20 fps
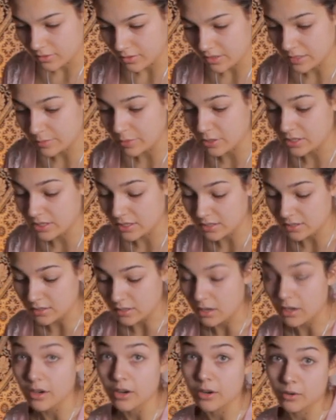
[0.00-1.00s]
This person's
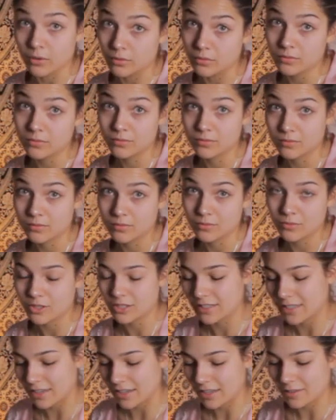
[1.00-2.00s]
a hoe.
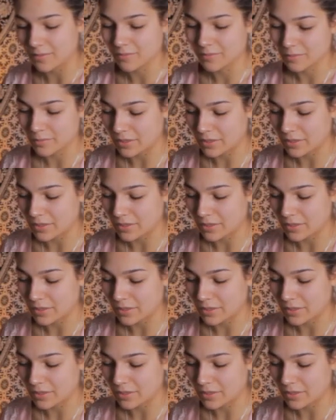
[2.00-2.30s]
Just kidding.